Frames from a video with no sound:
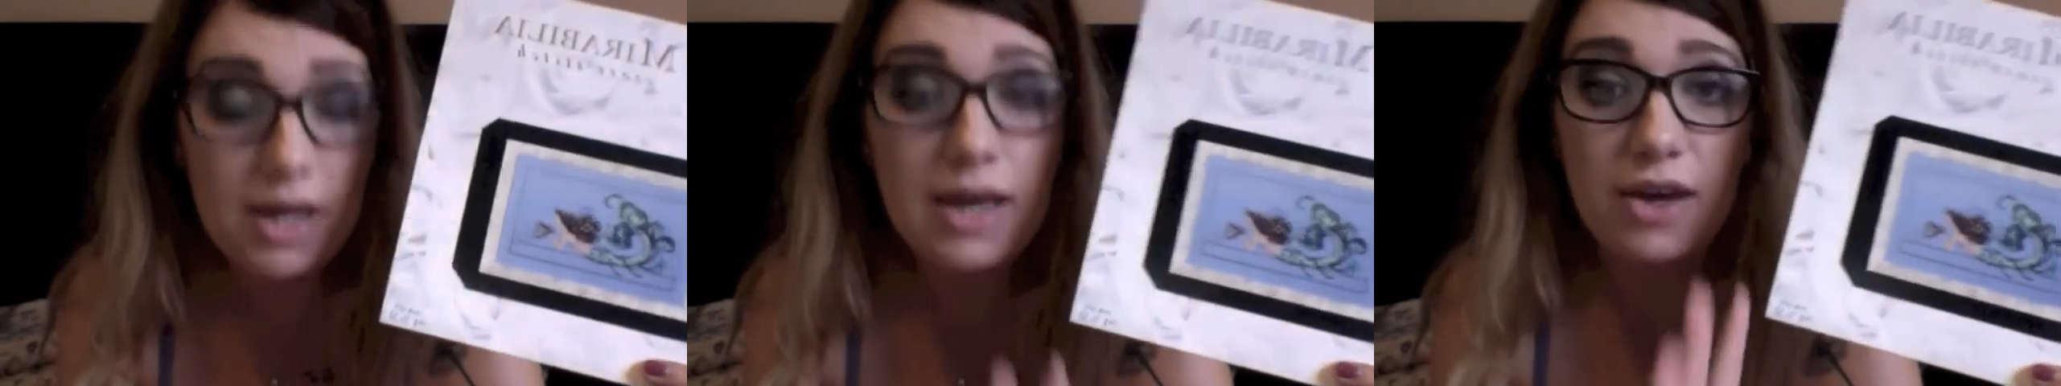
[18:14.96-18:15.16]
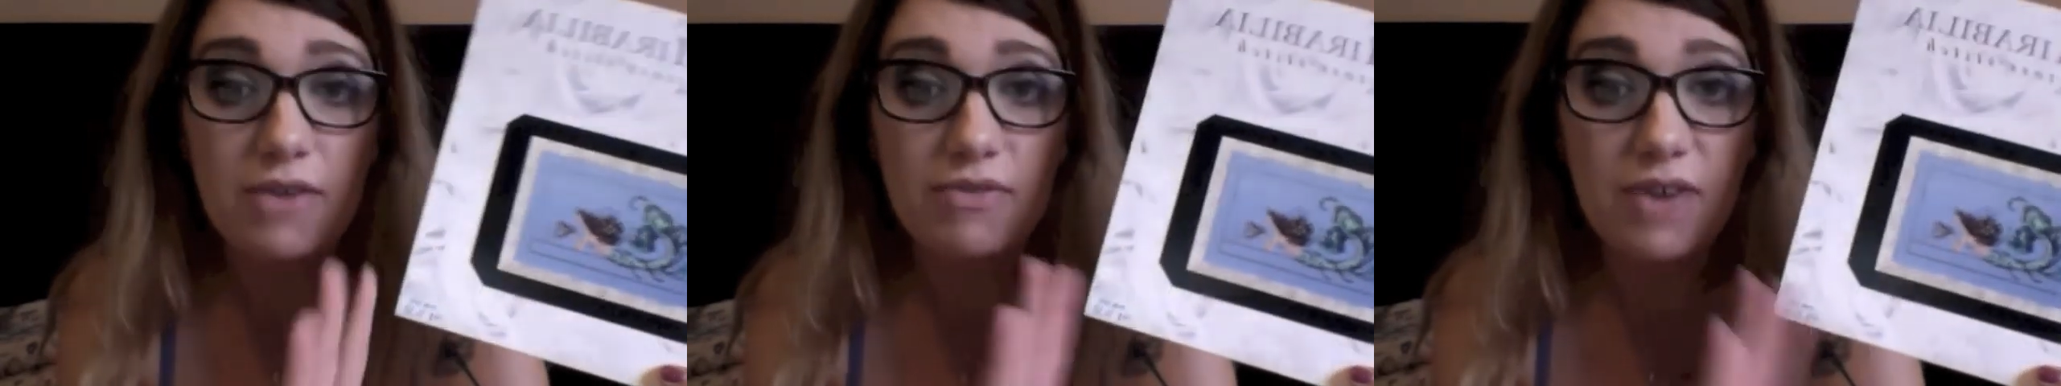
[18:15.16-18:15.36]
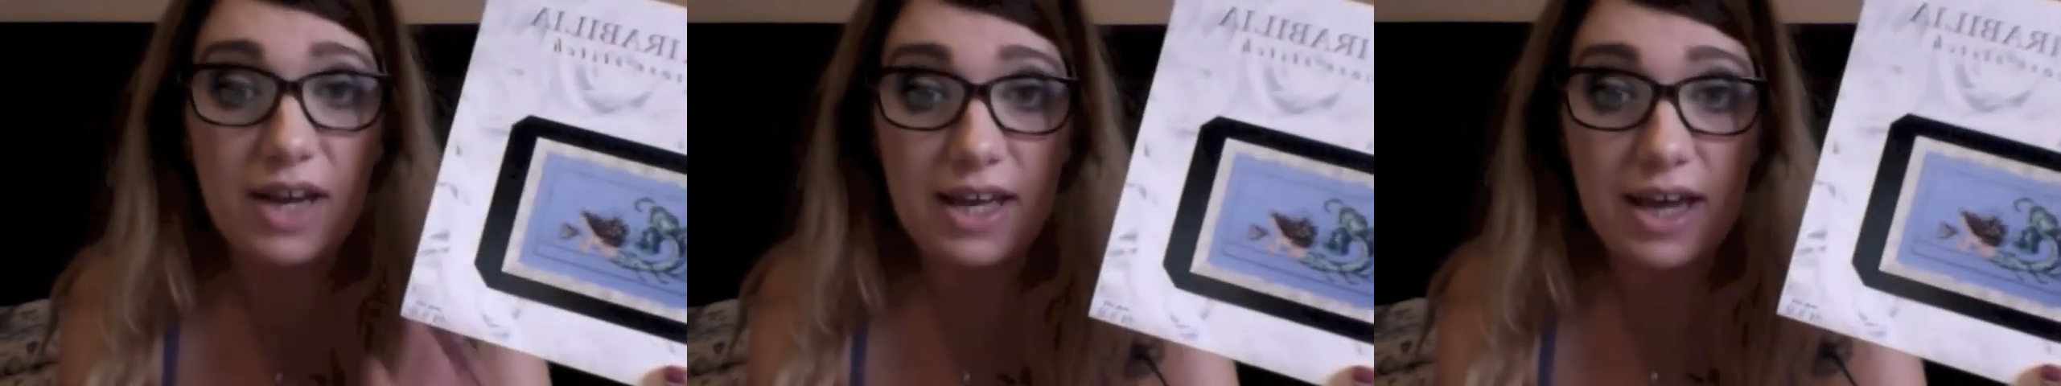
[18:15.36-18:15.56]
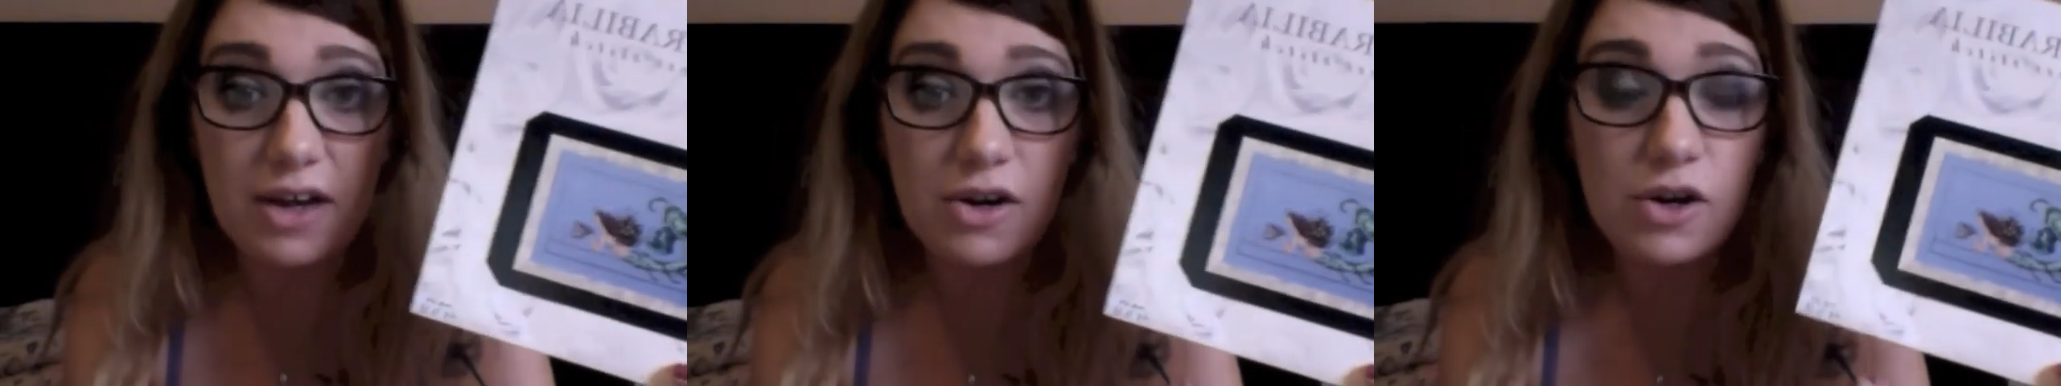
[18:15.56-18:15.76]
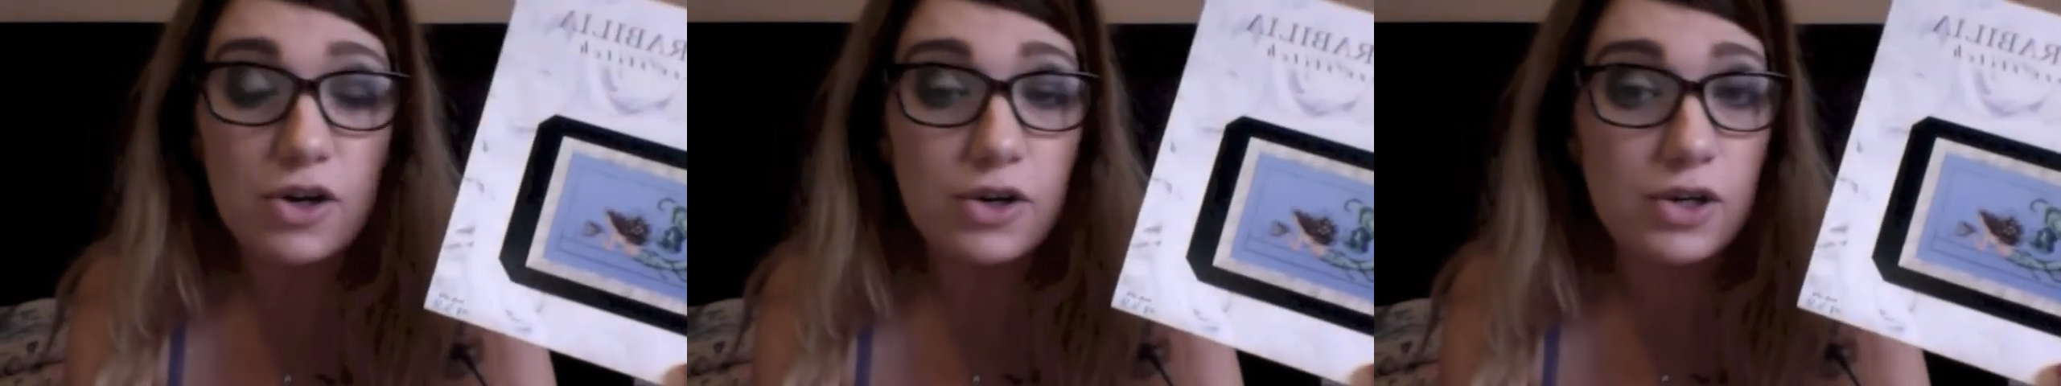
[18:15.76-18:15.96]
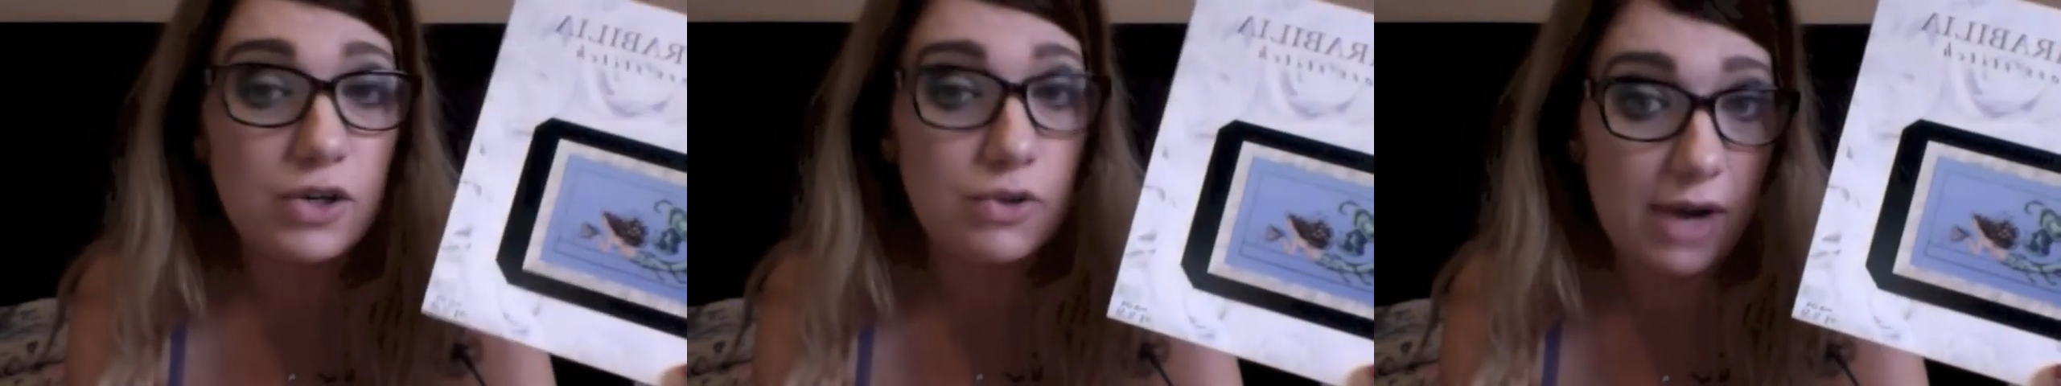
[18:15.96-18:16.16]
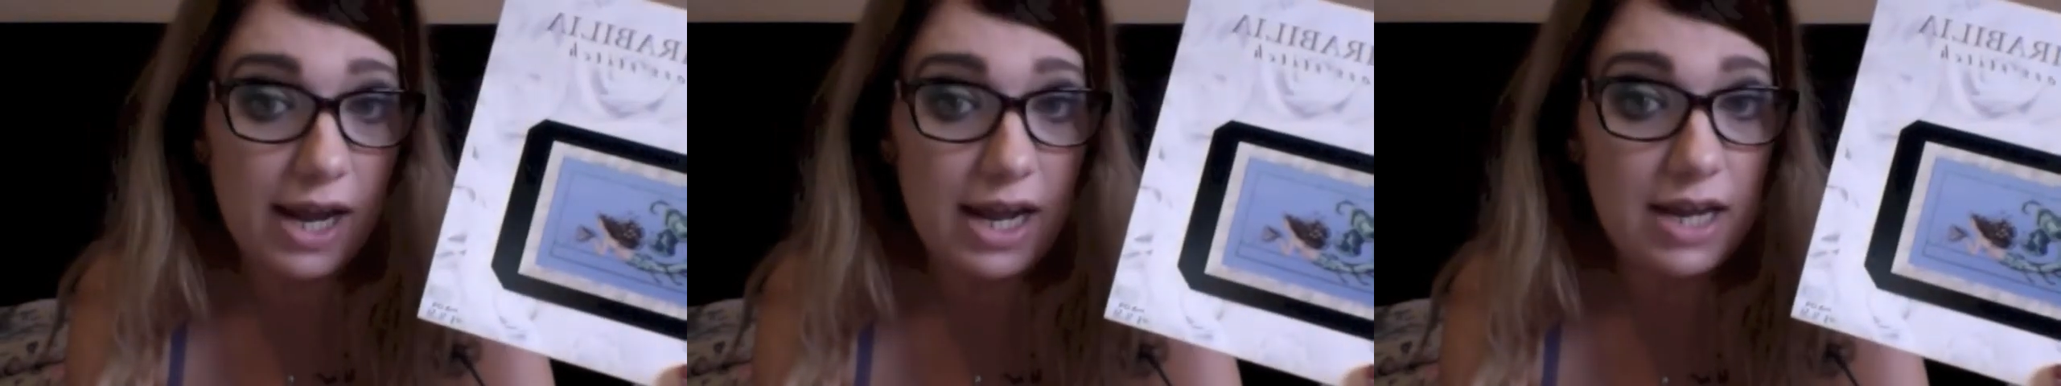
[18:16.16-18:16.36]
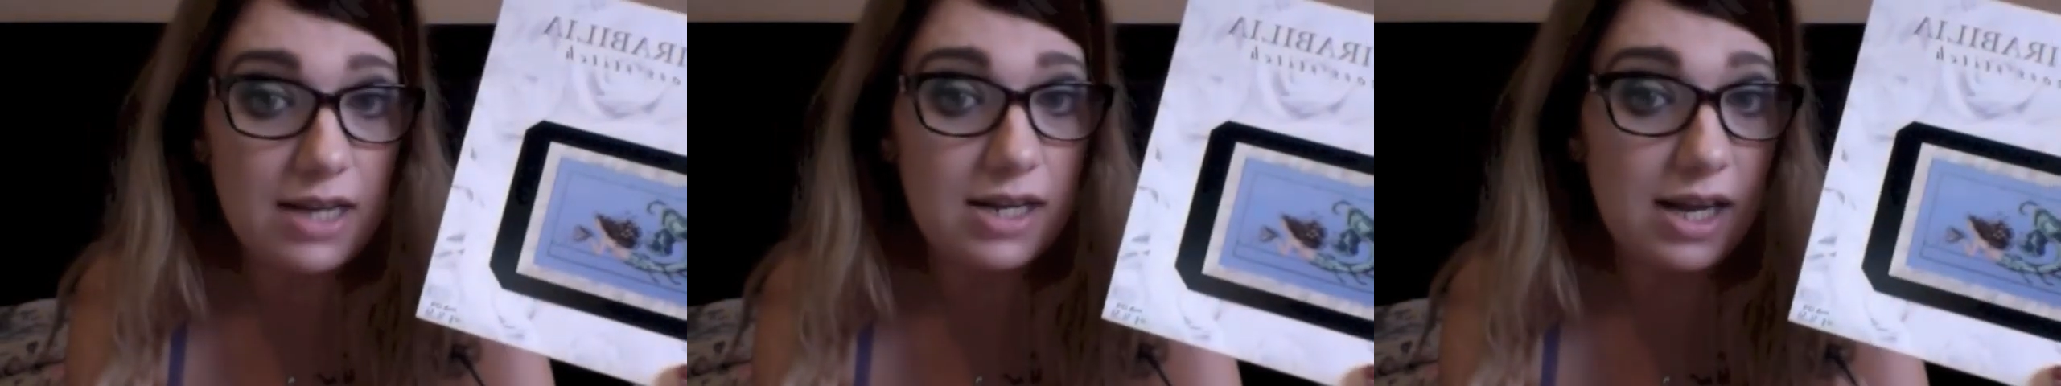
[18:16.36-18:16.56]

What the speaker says: If I get her, great.